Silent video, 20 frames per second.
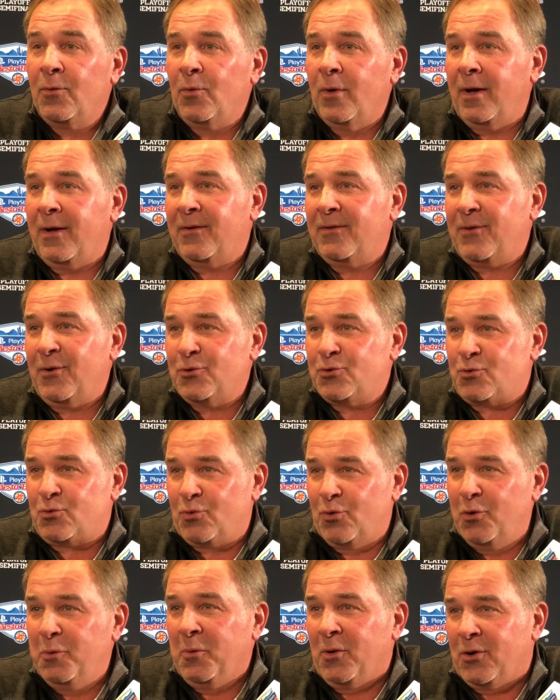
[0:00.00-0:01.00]
Well, those
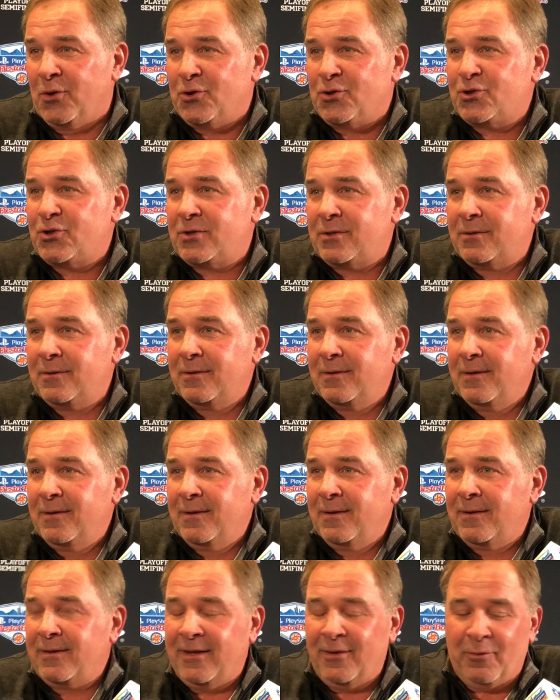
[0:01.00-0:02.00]
rumors,
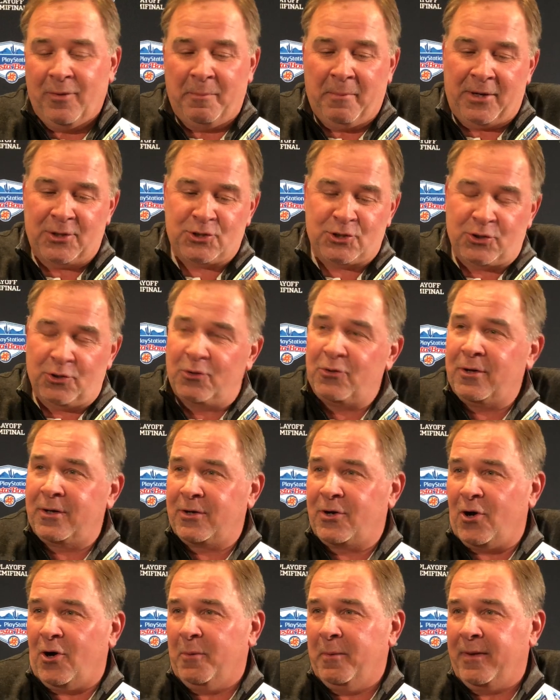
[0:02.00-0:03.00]
that when my children
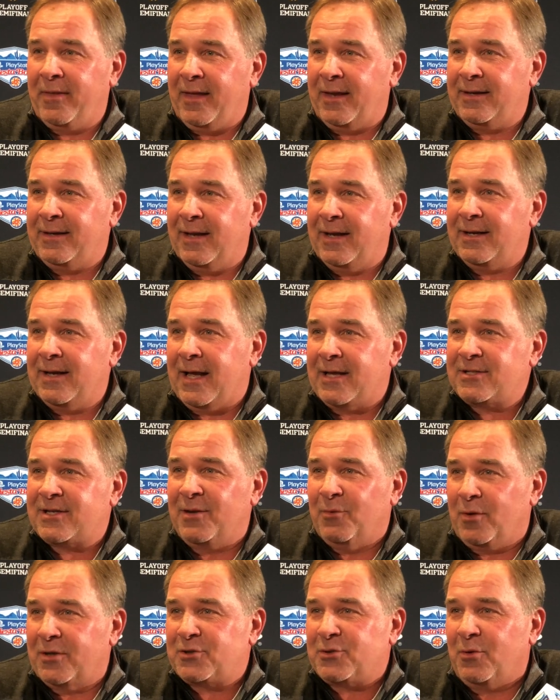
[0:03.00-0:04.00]
called me that day
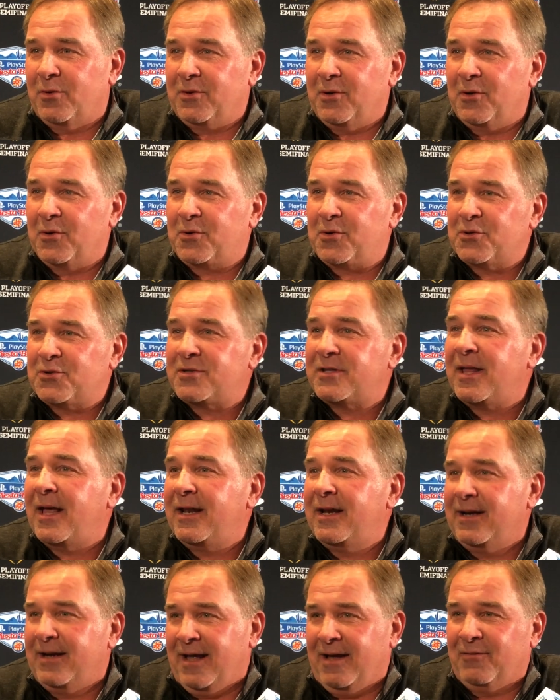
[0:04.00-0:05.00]
asking what's going on, because they
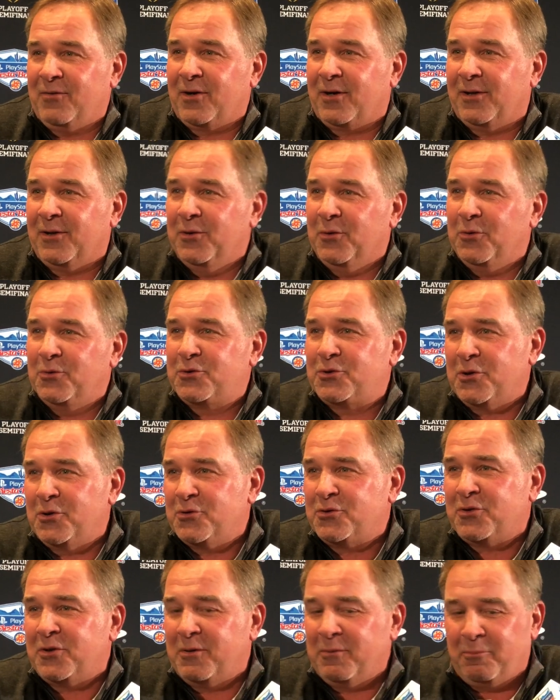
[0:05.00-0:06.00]
didn't have a clue. So
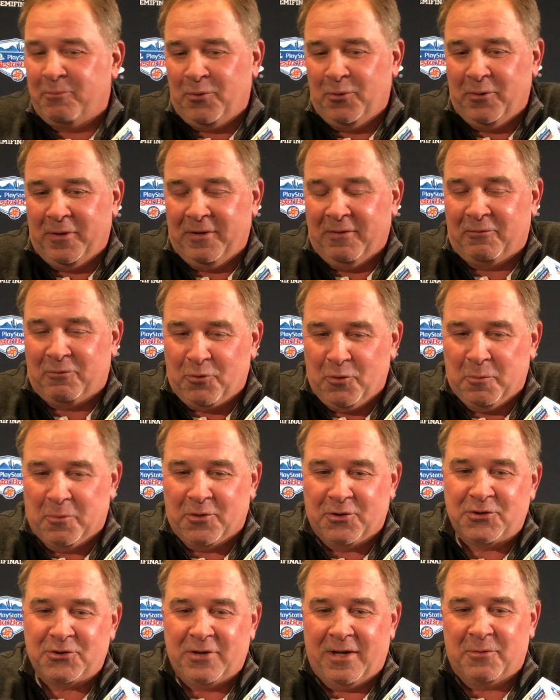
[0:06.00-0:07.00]
there's the beauty of
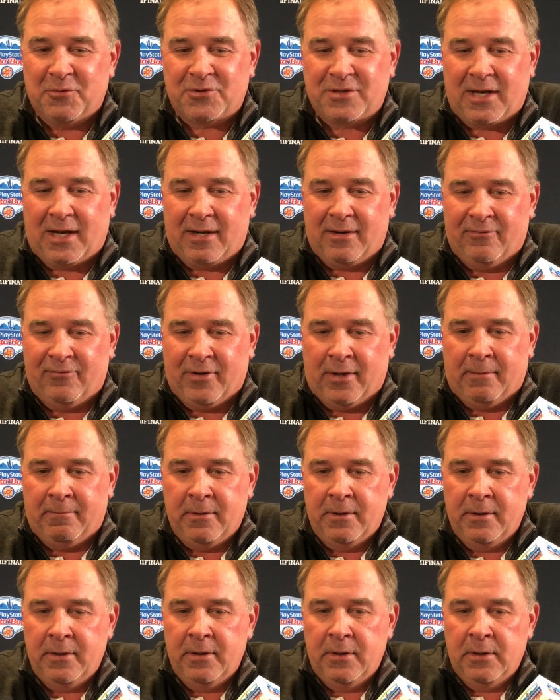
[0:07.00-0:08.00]
rumors. That was kind
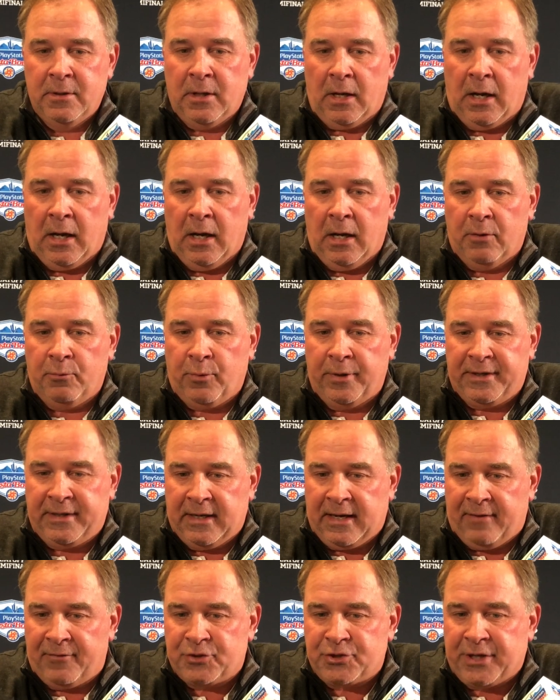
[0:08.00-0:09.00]
of we
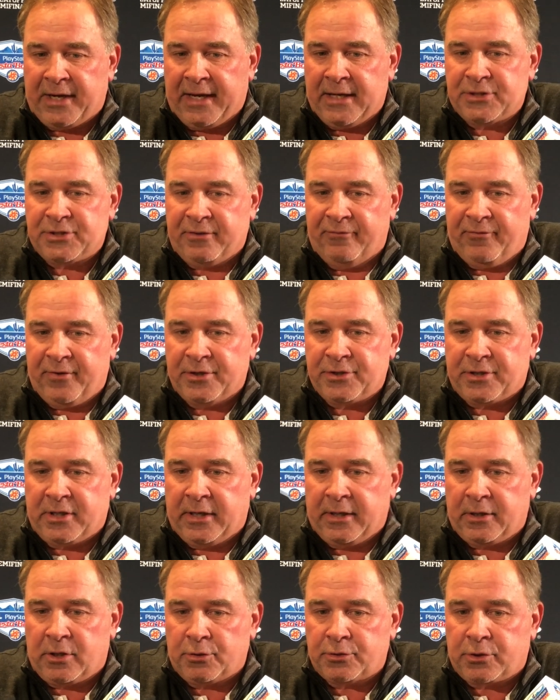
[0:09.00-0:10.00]
did have a chance in
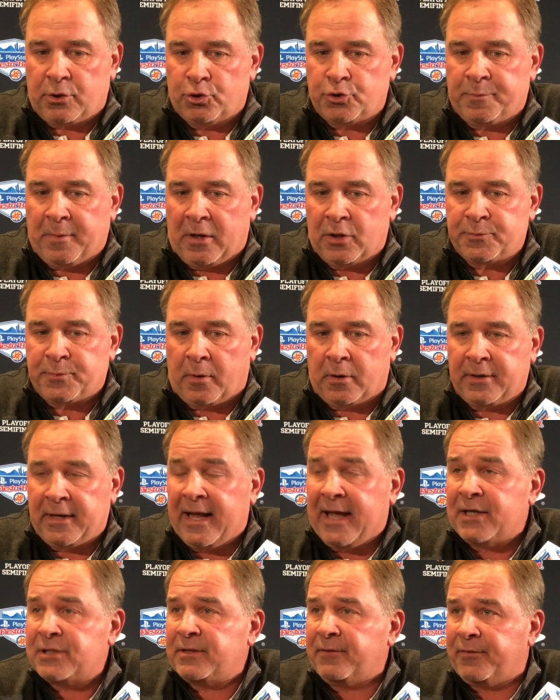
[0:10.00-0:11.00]
visiting, because Coach Meyer's part,
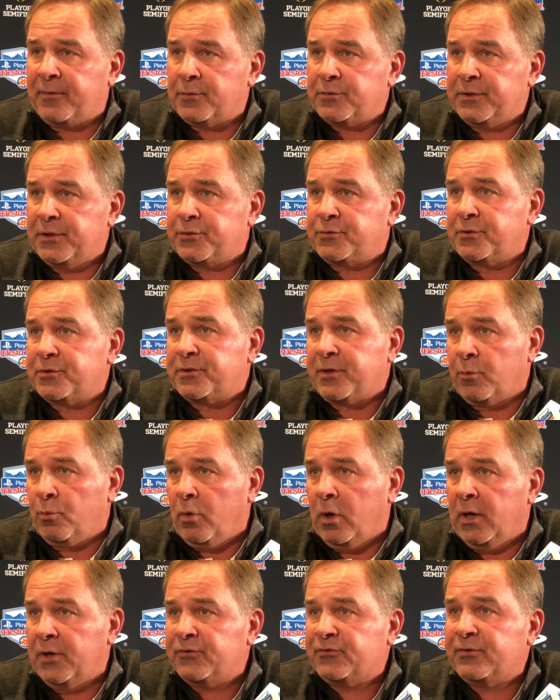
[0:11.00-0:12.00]
to ask if there was interest. There
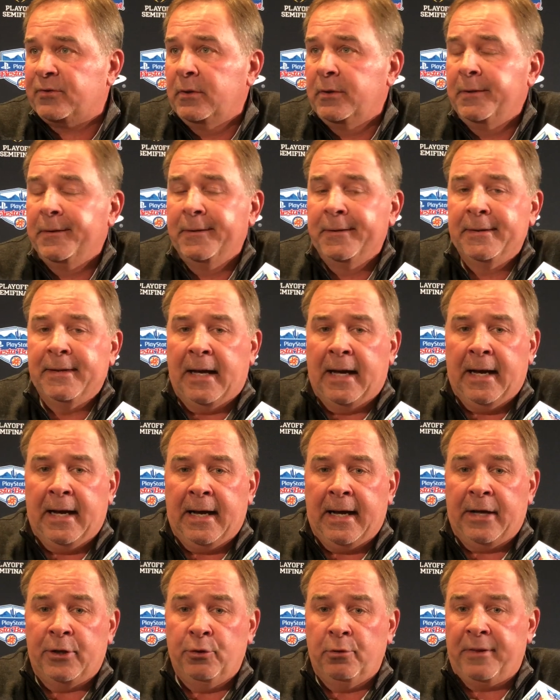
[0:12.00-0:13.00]
was.
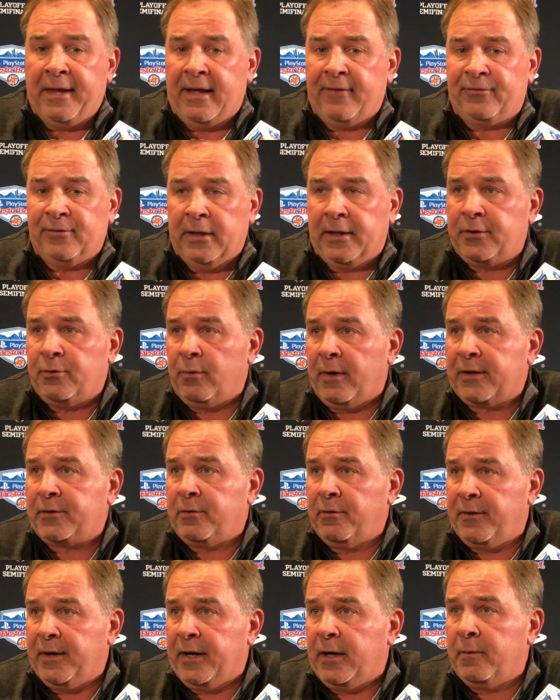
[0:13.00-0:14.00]
I knew the athletic
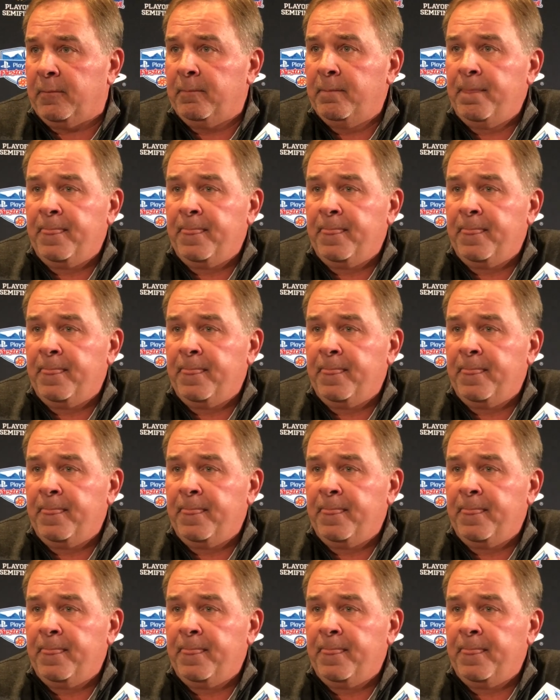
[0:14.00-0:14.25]
director there.